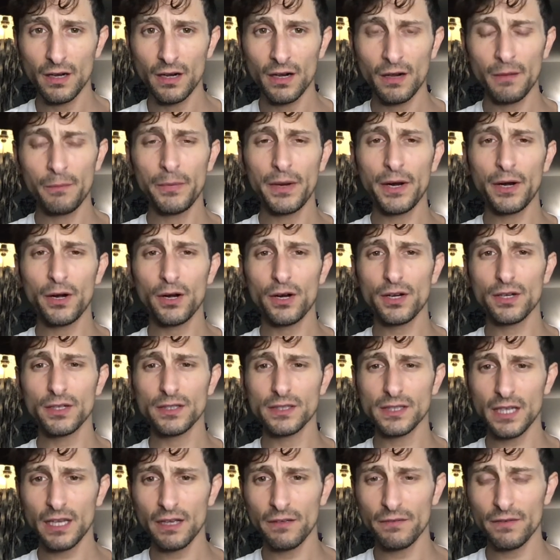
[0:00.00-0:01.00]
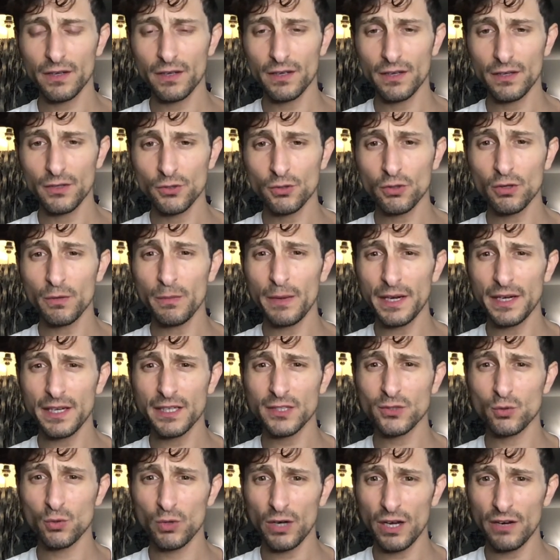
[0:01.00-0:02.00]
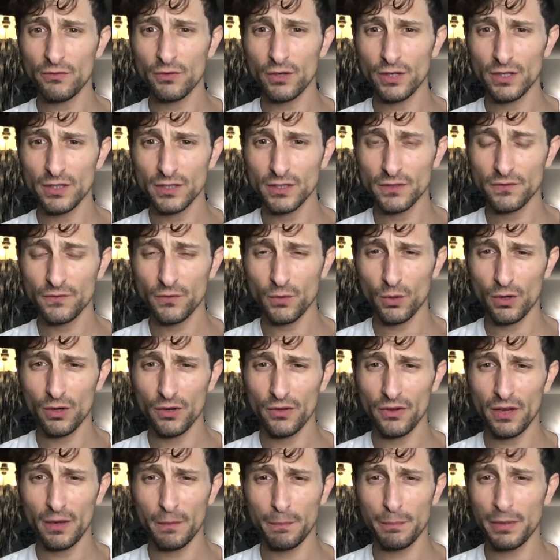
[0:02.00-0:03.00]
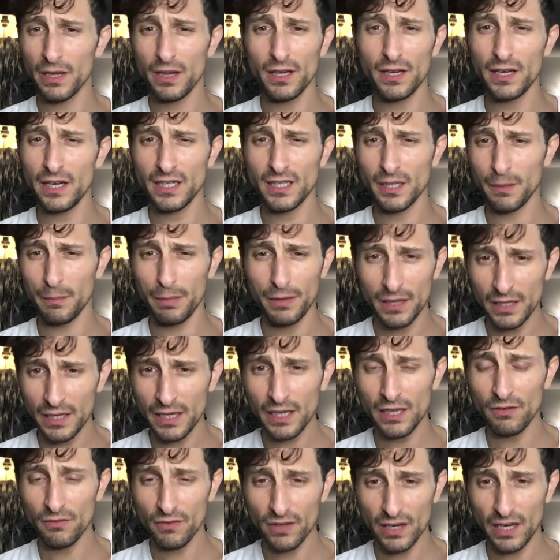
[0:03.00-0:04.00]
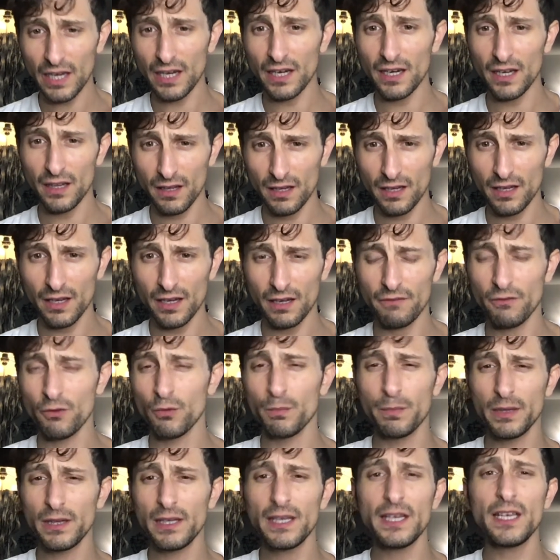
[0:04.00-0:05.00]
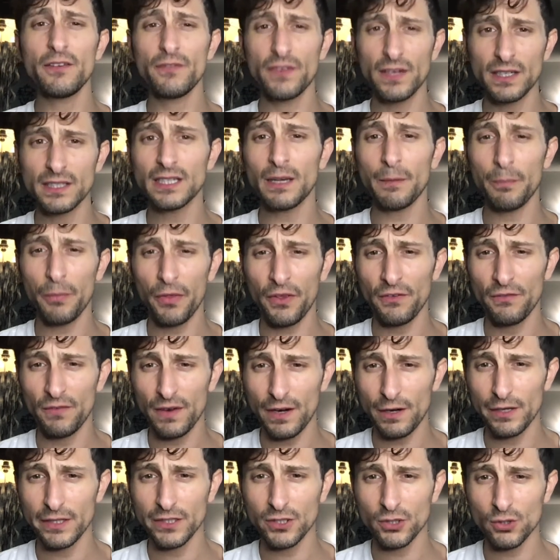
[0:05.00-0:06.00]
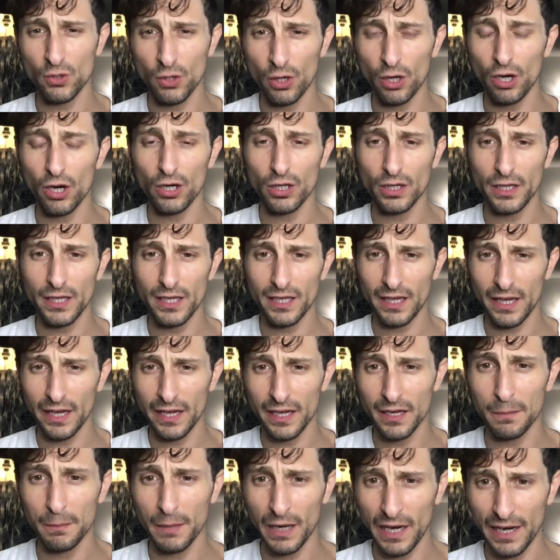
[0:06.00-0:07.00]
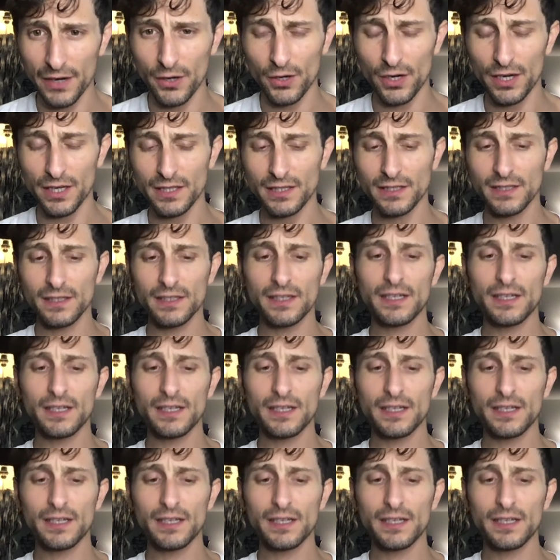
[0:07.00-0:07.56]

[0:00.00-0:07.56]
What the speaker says: Americans have a tremendous reverence for the ability to believe in anything. If you believe in something very strongly, they admire it.